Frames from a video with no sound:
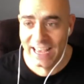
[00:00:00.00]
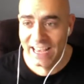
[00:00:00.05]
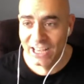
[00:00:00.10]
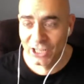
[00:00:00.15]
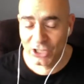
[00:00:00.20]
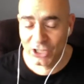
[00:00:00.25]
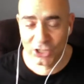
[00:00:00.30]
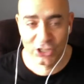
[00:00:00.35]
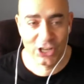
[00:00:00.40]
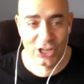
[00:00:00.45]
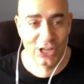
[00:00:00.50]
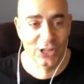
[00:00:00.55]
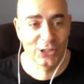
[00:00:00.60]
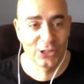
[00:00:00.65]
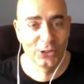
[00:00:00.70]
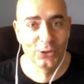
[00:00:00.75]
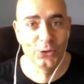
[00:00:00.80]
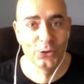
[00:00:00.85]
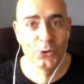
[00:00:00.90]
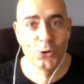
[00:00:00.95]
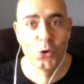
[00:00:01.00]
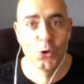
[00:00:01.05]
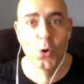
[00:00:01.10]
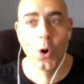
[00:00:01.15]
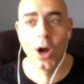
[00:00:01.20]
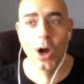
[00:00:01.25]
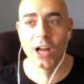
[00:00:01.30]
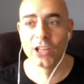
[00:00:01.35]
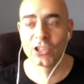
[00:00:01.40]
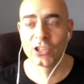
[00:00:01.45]
single
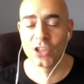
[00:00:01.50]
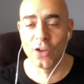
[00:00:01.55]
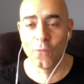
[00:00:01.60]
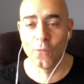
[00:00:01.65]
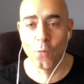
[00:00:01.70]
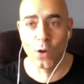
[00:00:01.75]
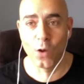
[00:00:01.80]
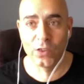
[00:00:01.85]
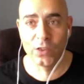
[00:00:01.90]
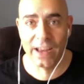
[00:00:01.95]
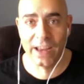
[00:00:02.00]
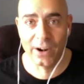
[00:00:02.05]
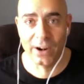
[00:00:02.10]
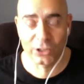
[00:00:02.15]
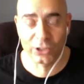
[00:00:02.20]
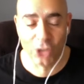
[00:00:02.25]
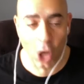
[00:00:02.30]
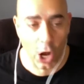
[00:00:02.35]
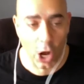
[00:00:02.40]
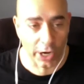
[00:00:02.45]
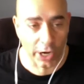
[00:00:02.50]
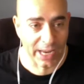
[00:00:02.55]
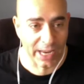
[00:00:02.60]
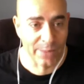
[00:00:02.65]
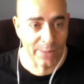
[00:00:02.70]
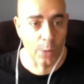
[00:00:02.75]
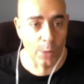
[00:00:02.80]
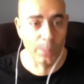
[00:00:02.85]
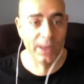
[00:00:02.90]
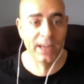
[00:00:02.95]
nuance of what they are talking
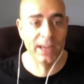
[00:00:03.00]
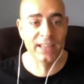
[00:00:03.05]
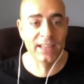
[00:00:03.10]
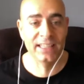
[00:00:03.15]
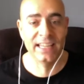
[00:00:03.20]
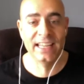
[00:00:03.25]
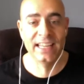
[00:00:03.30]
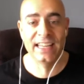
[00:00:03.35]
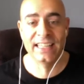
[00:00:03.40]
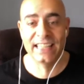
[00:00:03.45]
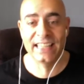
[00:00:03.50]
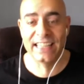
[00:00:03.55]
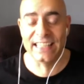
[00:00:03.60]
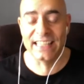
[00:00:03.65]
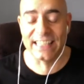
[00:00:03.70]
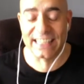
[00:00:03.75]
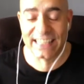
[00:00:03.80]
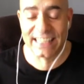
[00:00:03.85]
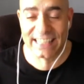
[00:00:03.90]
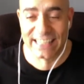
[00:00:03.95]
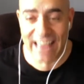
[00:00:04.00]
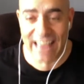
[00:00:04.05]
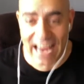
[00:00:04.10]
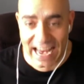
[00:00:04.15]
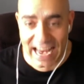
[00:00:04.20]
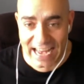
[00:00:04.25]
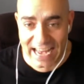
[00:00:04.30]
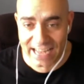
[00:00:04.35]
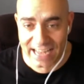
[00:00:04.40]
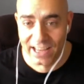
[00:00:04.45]
about, because it is
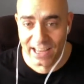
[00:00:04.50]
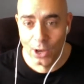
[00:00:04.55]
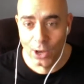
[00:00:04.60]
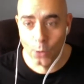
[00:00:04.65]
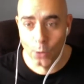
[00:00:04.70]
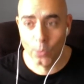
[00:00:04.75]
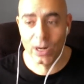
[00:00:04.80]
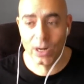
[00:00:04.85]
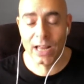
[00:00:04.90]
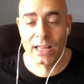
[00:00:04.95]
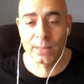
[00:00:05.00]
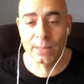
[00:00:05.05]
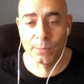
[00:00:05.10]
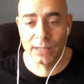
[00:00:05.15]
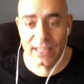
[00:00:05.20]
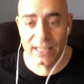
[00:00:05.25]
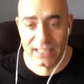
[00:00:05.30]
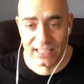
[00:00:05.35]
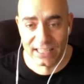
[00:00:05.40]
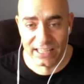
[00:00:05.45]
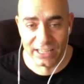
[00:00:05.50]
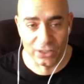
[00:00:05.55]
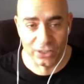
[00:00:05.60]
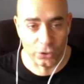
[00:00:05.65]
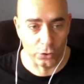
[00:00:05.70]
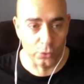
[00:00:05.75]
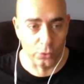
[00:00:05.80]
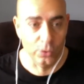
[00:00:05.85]
insane what I am listening to,